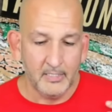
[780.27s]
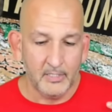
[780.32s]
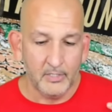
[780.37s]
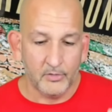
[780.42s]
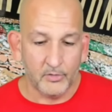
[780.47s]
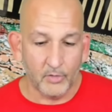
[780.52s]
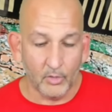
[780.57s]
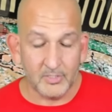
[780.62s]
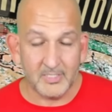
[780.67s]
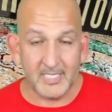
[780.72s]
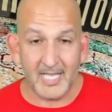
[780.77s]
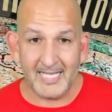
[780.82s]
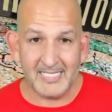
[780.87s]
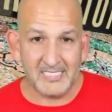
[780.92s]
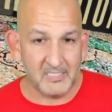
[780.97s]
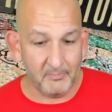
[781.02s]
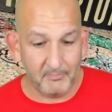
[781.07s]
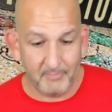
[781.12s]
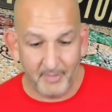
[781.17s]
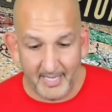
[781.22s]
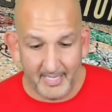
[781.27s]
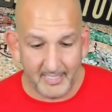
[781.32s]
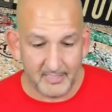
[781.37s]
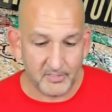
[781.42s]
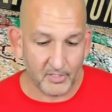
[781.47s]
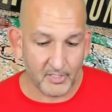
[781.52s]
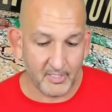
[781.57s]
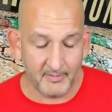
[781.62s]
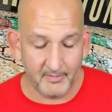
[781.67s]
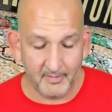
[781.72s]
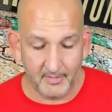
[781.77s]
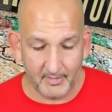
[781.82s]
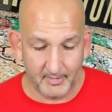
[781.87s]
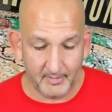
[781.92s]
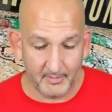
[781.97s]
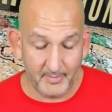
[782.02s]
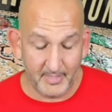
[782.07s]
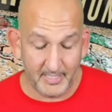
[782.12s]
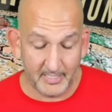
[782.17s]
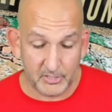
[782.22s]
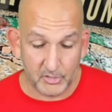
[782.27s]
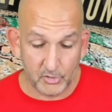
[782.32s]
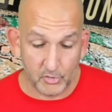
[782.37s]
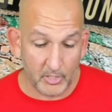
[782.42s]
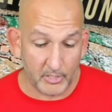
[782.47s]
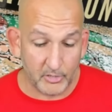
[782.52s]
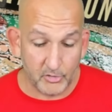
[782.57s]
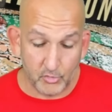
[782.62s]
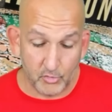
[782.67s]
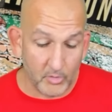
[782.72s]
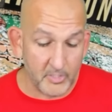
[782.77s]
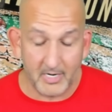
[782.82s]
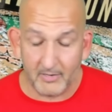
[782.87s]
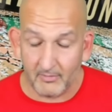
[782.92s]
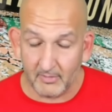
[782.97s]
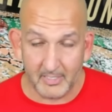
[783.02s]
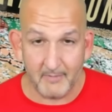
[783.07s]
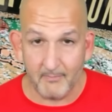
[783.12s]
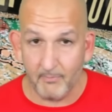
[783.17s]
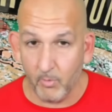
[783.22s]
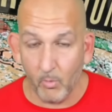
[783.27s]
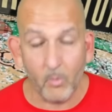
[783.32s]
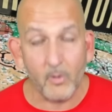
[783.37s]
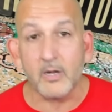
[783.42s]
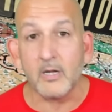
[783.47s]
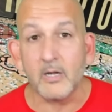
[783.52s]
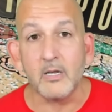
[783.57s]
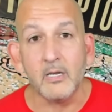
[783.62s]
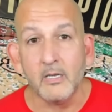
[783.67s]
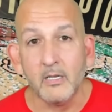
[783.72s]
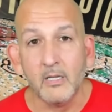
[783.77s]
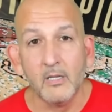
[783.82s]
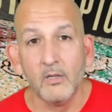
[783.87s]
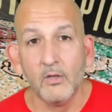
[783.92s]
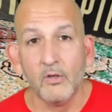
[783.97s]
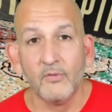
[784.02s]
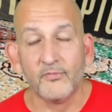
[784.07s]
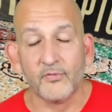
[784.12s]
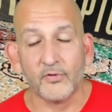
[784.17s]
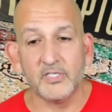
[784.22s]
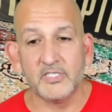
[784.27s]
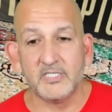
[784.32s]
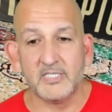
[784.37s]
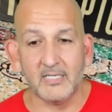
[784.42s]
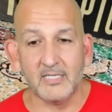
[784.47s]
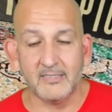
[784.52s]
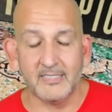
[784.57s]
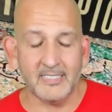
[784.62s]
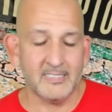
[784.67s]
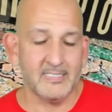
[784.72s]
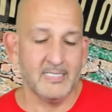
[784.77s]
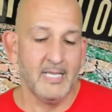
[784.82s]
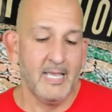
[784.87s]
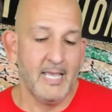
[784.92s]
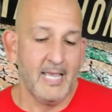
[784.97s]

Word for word: Those guys, the bigs, are going to going to be ex extraordinarily important for the Celtics.